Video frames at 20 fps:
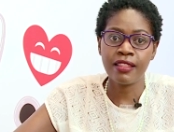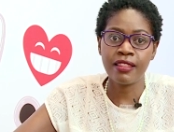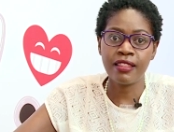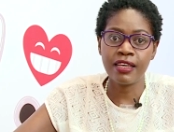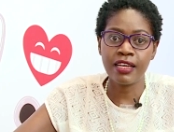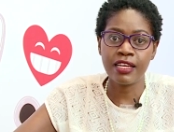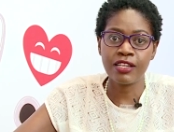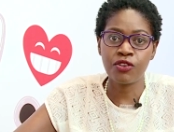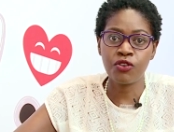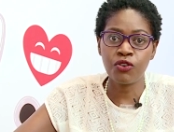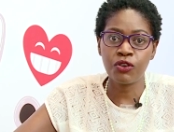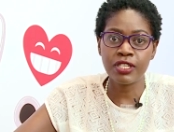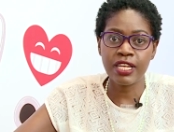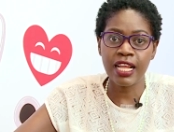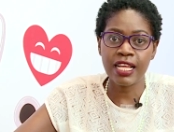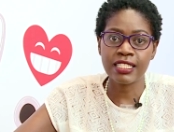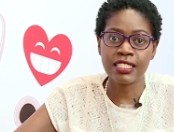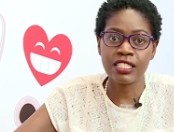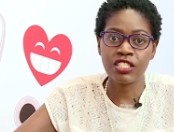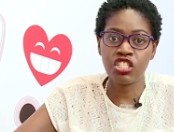The
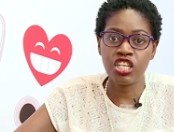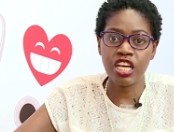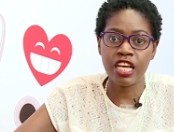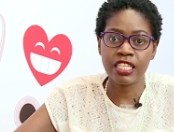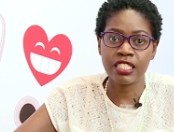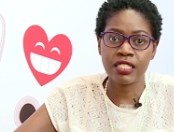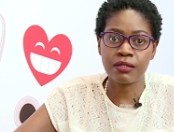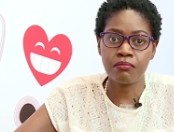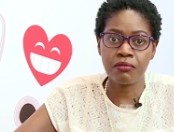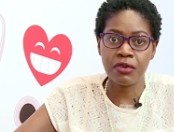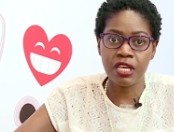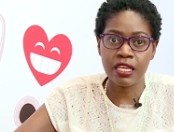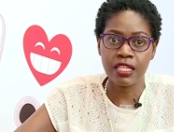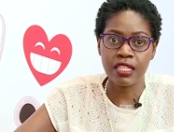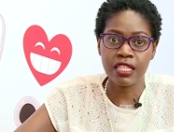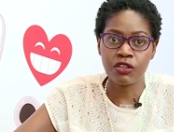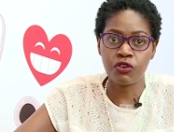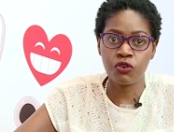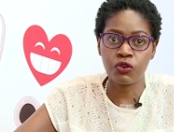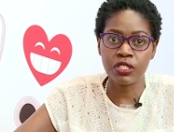doctors checked me,
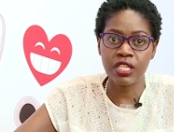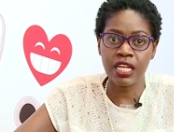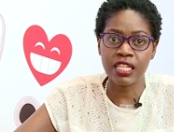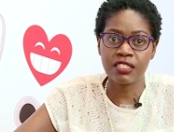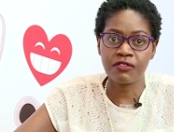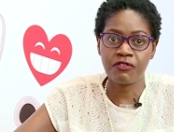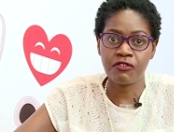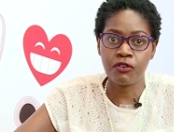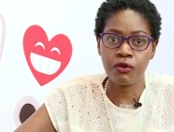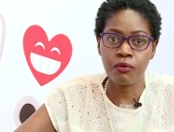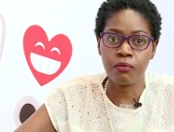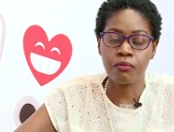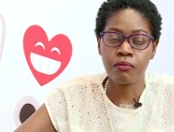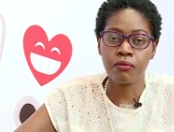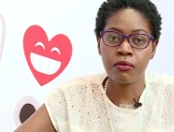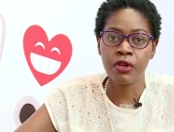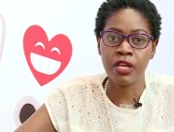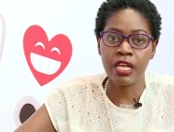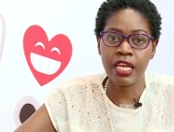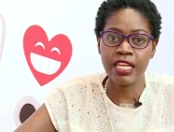the doctors from
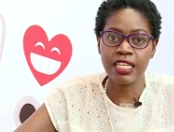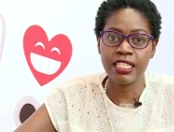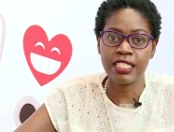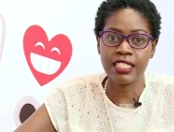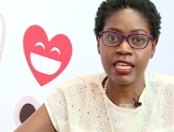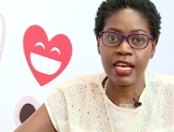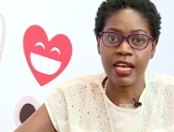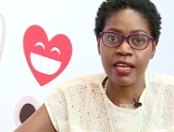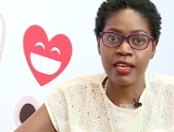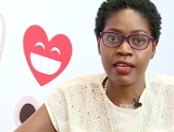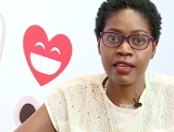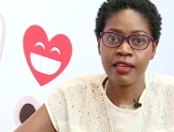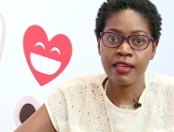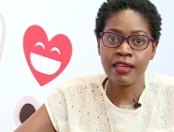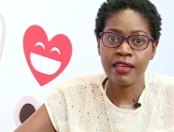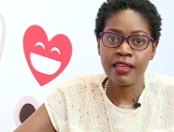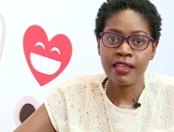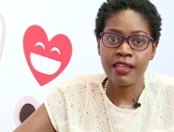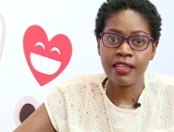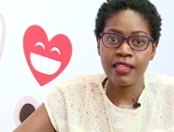India.
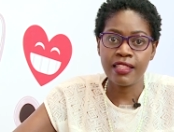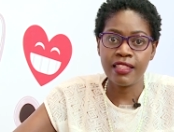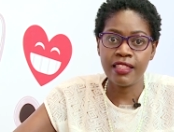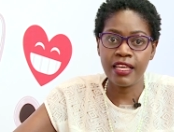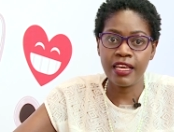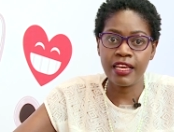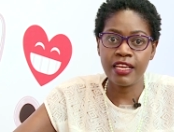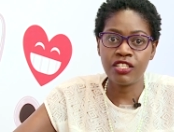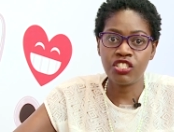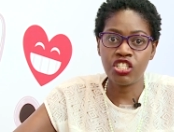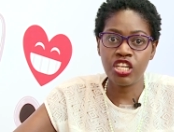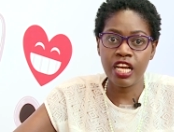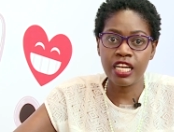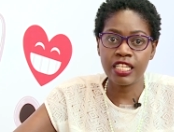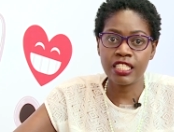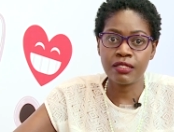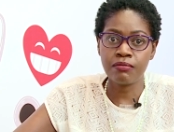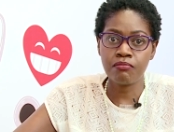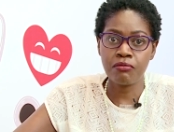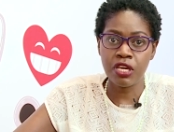They
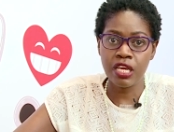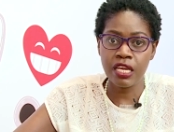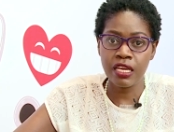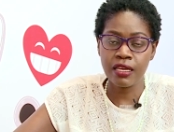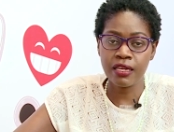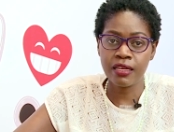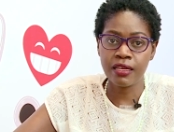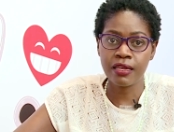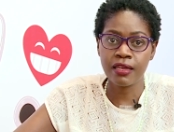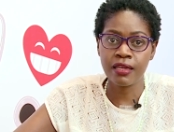checked me